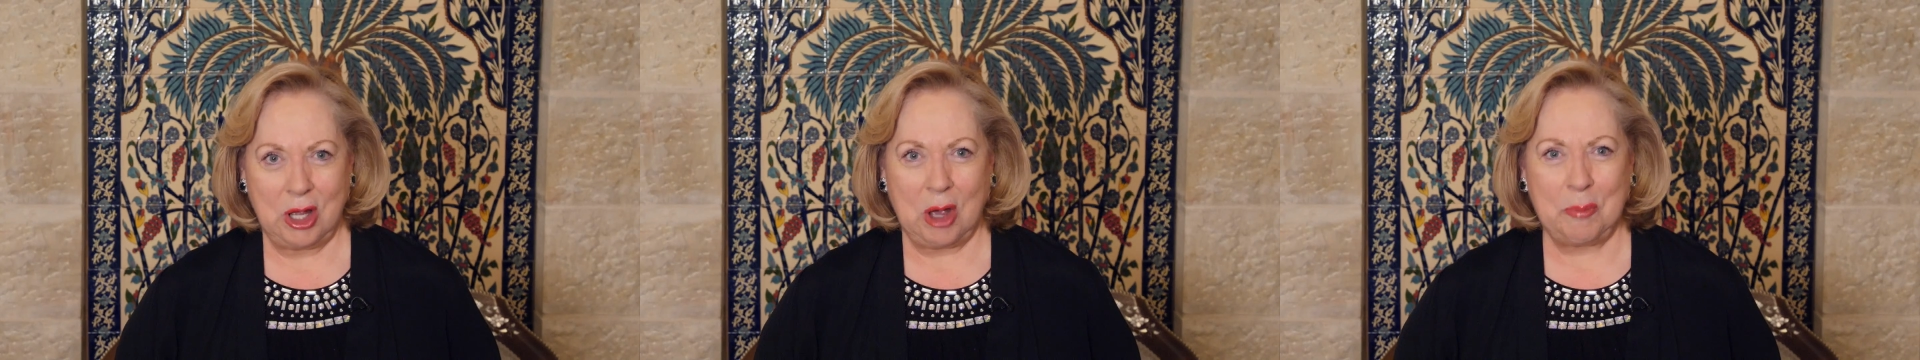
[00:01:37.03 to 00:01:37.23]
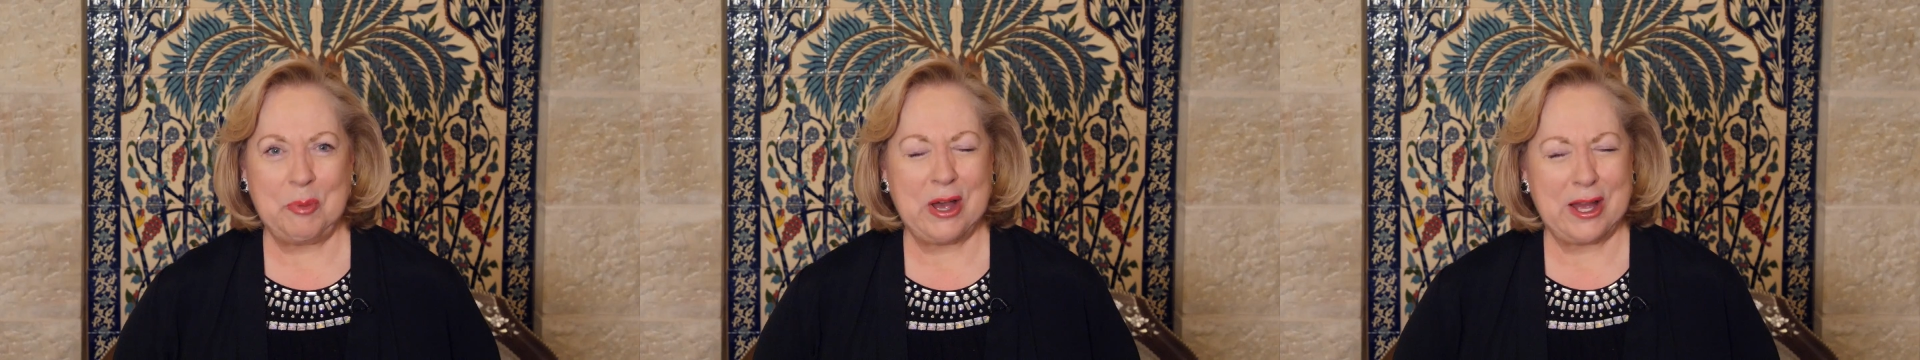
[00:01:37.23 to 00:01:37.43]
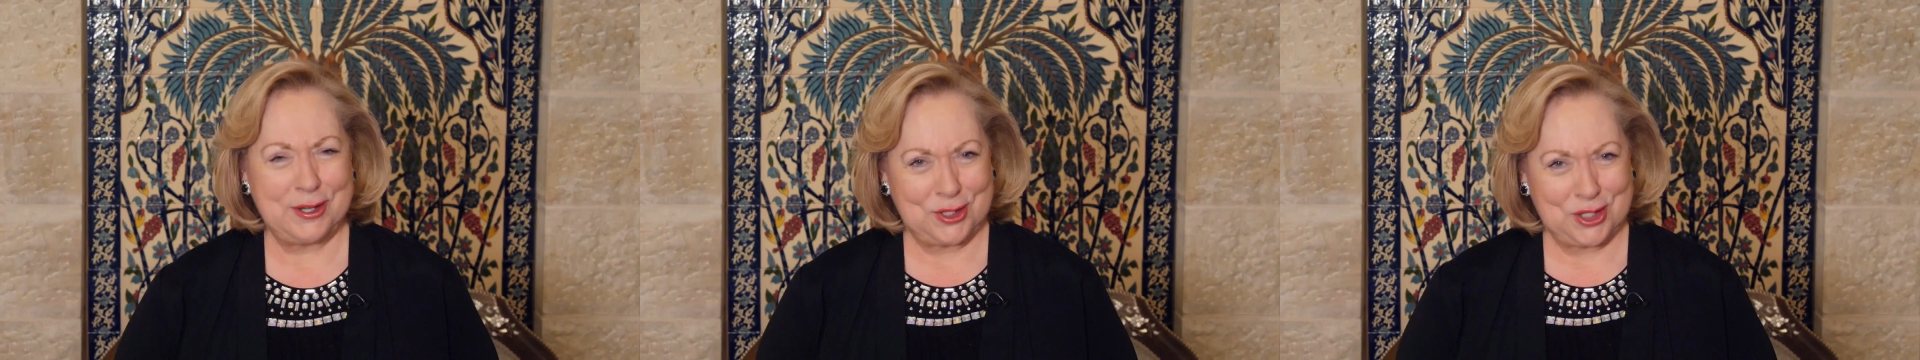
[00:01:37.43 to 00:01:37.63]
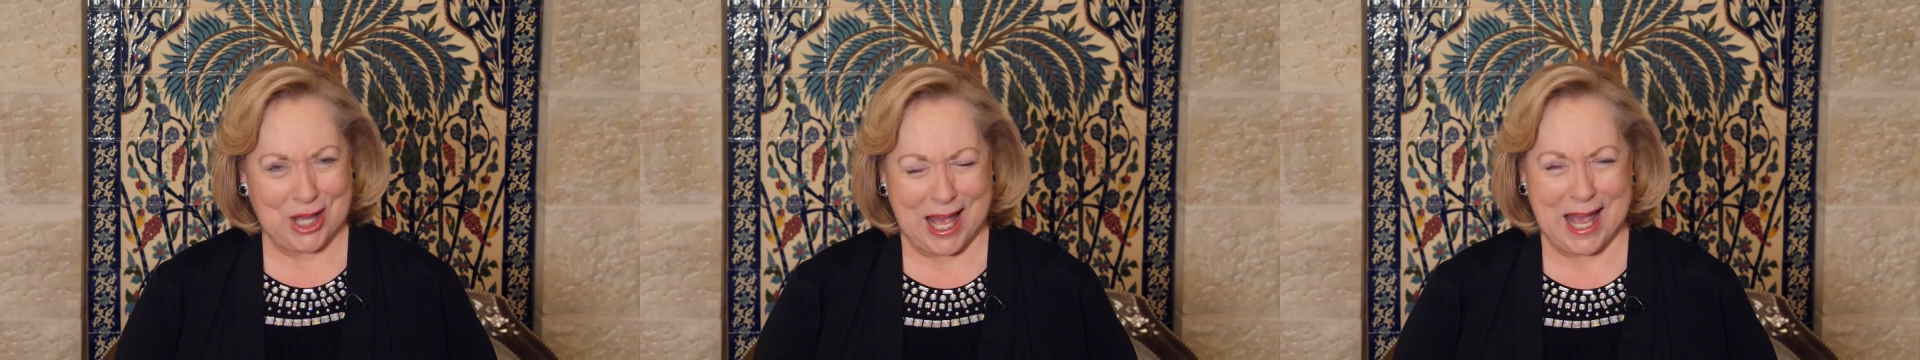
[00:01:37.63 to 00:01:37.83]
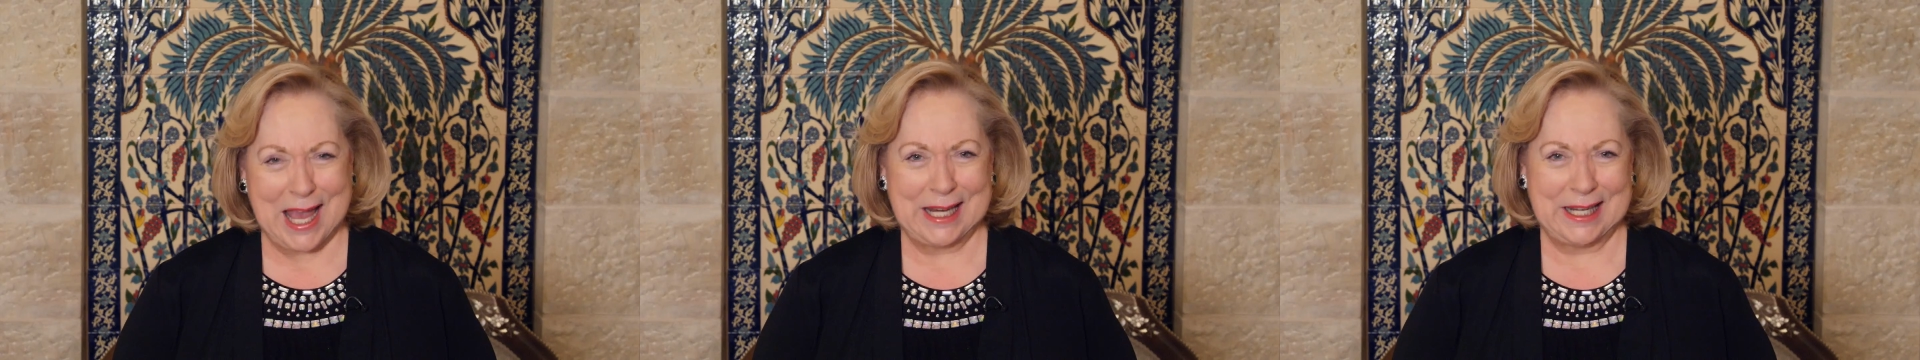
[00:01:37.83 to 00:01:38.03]
upon
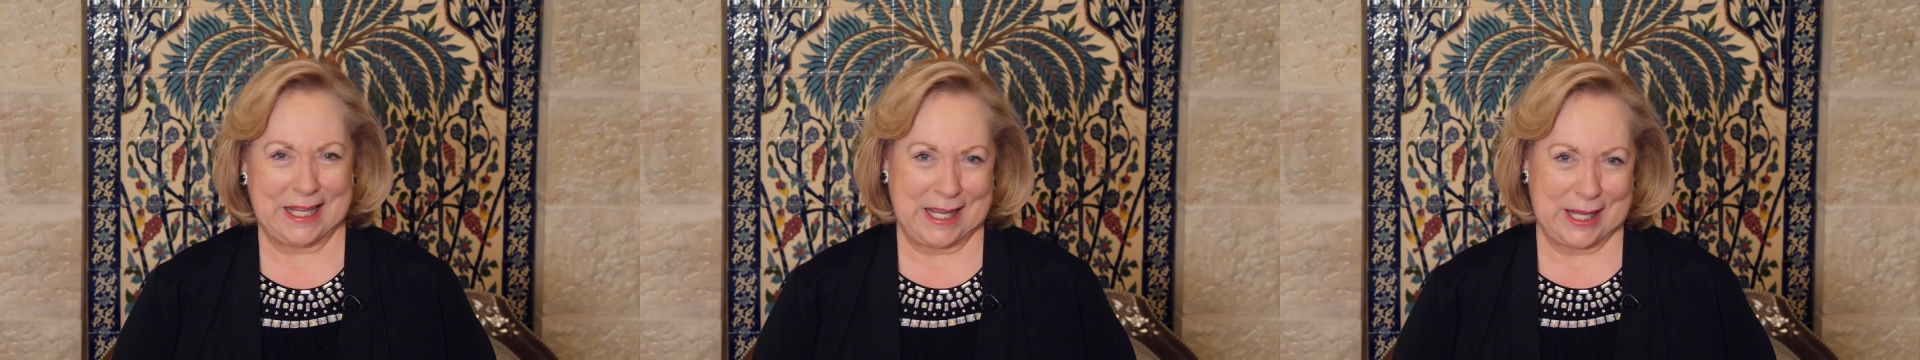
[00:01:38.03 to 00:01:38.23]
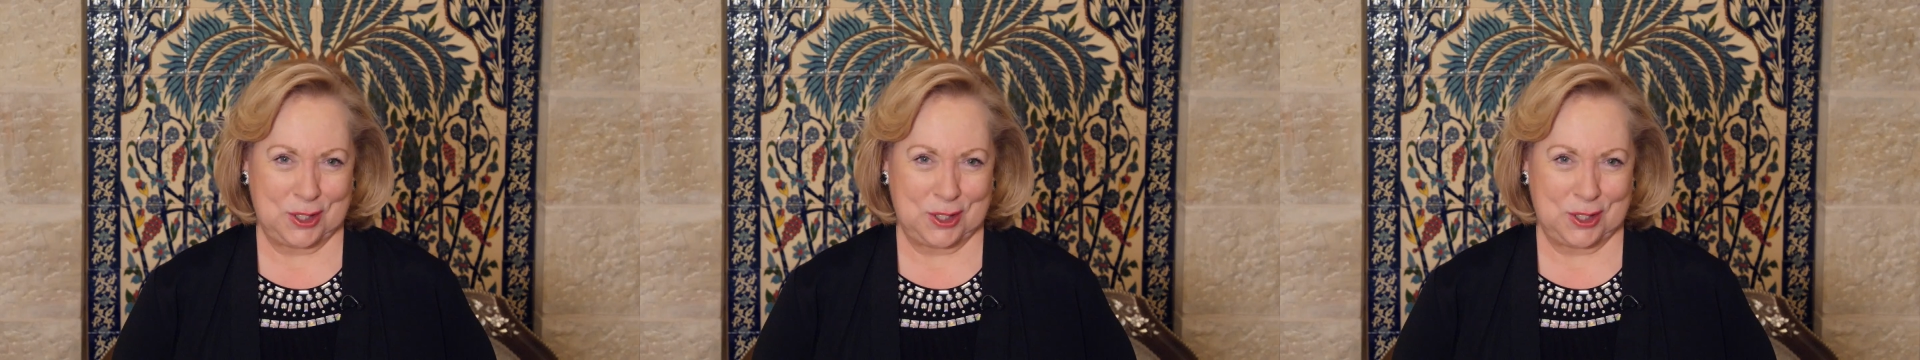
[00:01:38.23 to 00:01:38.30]
tiny